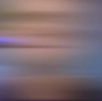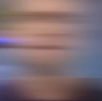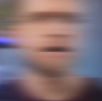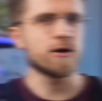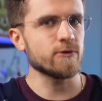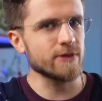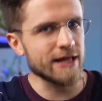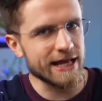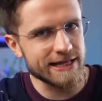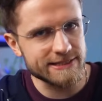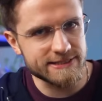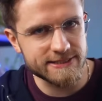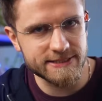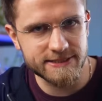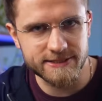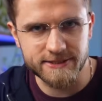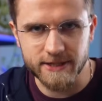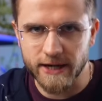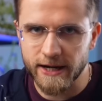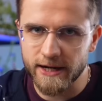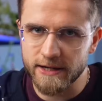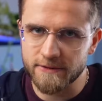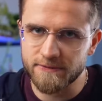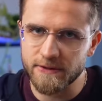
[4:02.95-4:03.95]
Now let's
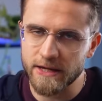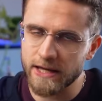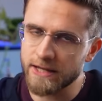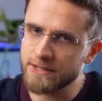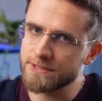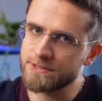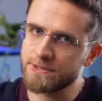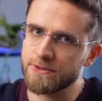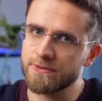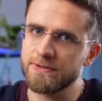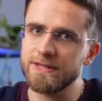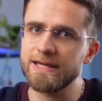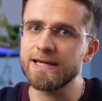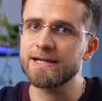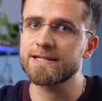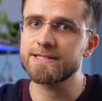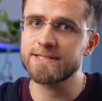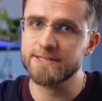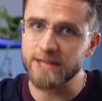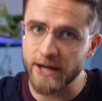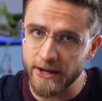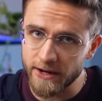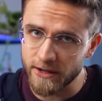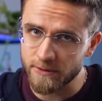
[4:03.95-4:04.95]
dive into the
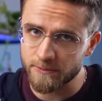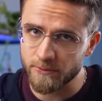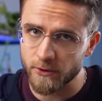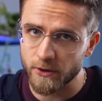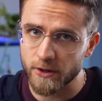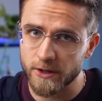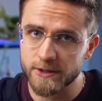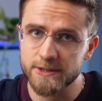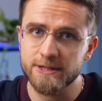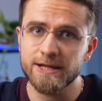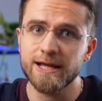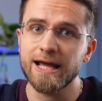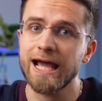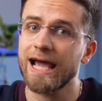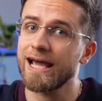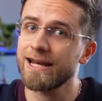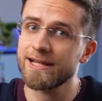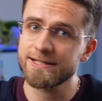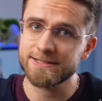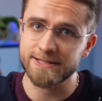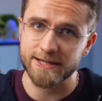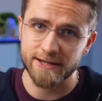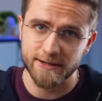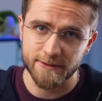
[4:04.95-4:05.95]
exciting part,
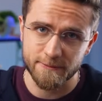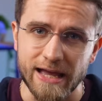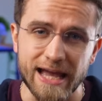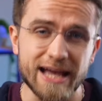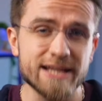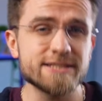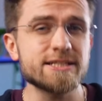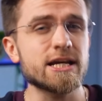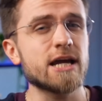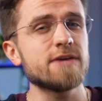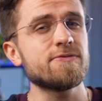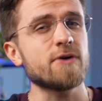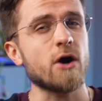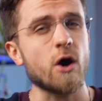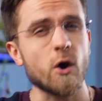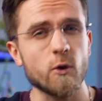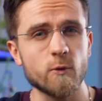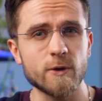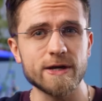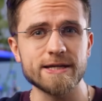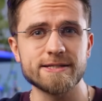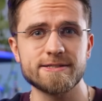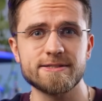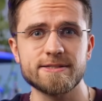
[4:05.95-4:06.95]
editing. As I've
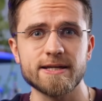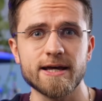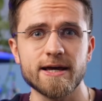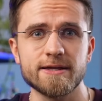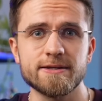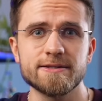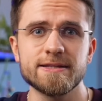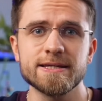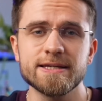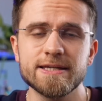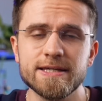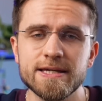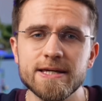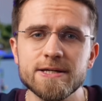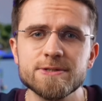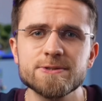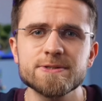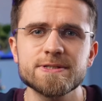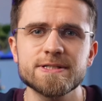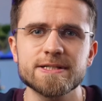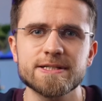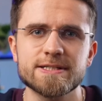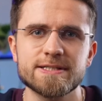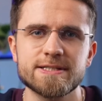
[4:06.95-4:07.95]
always said, the key to
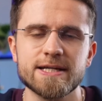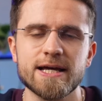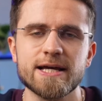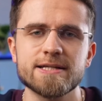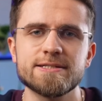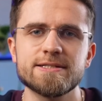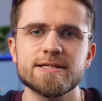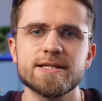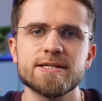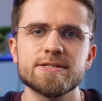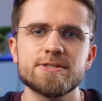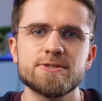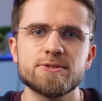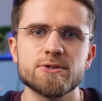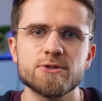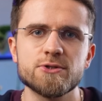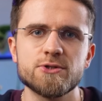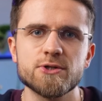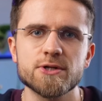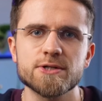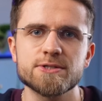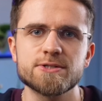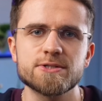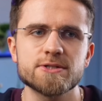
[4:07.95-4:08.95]
success is to
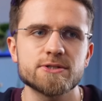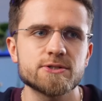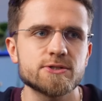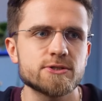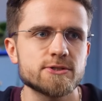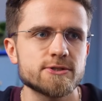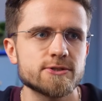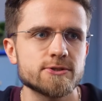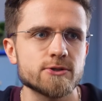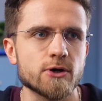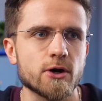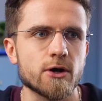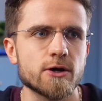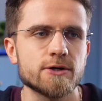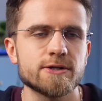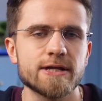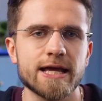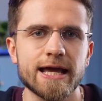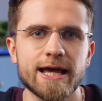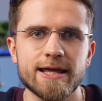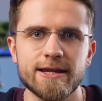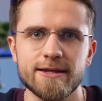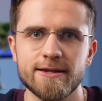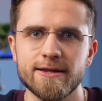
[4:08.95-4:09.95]
just start
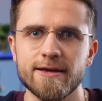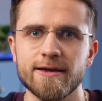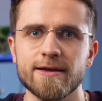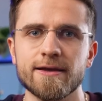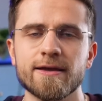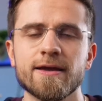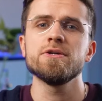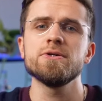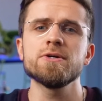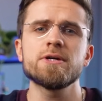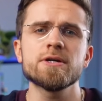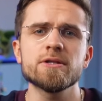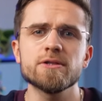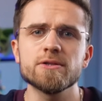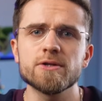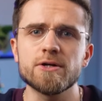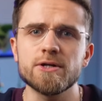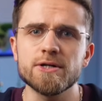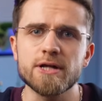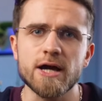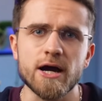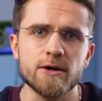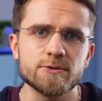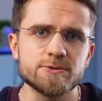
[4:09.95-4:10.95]
editing. You can
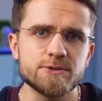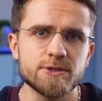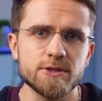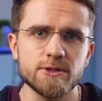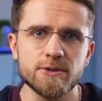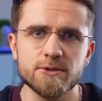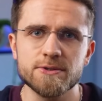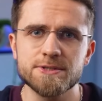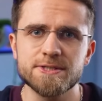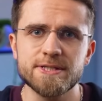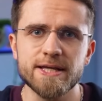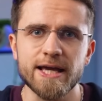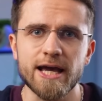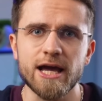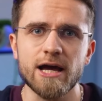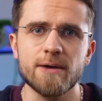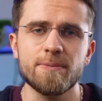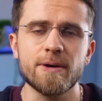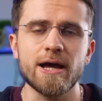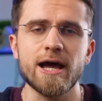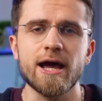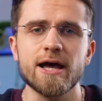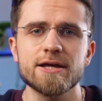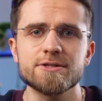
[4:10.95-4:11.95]
learn how to use the app
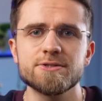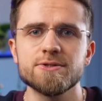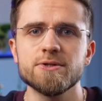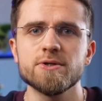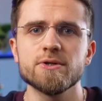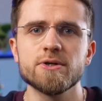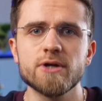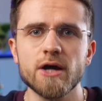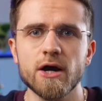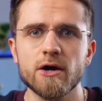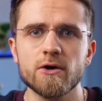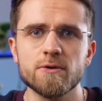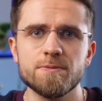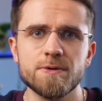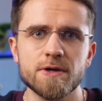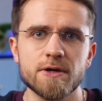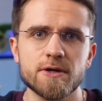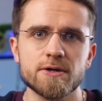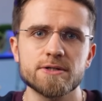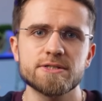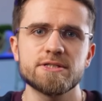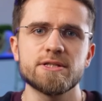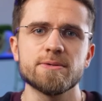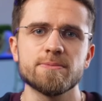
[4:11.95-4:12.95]
as you go
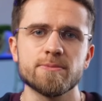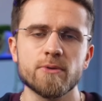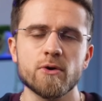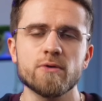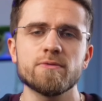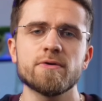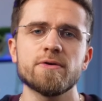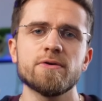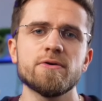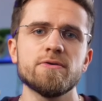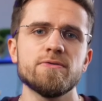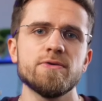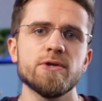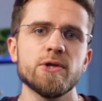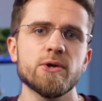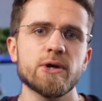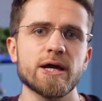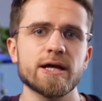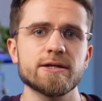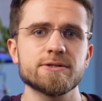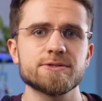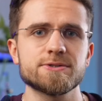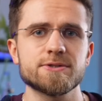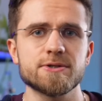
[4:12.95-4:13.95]
because the Movavi Video
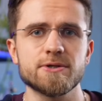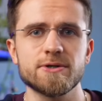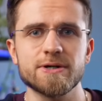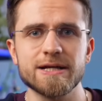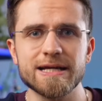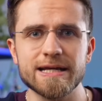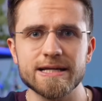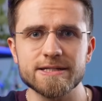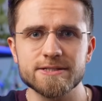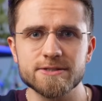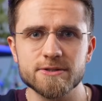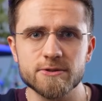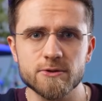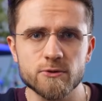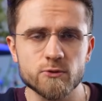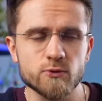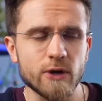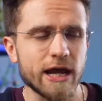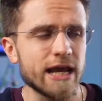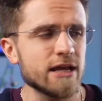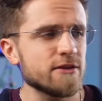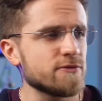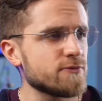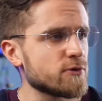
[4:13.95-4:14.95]
Editor is
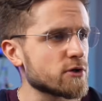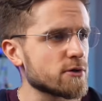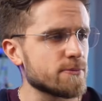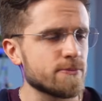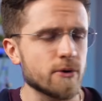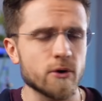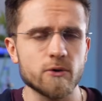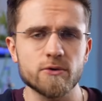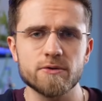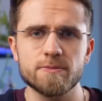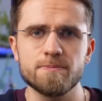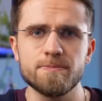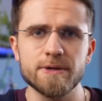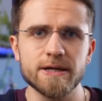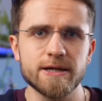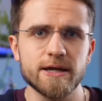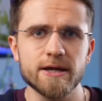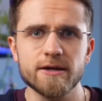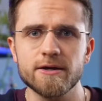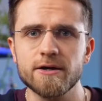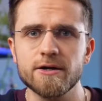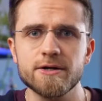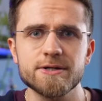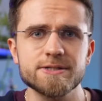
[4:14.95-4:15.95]
great for both
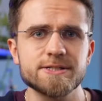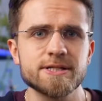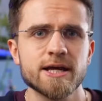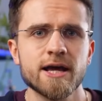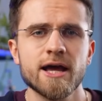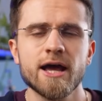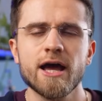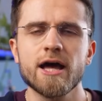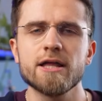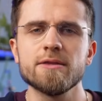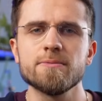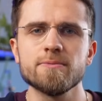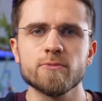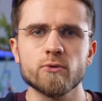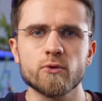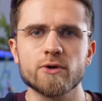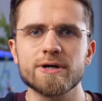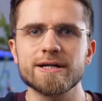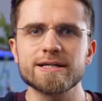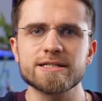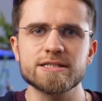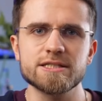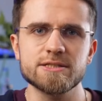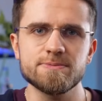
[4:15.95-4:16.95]
beginners and more
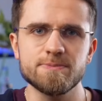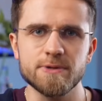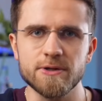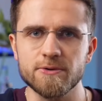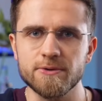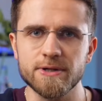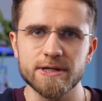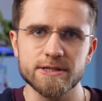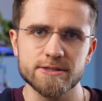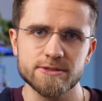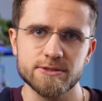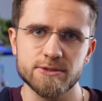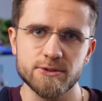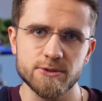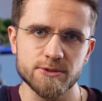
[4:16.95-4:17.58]
experienced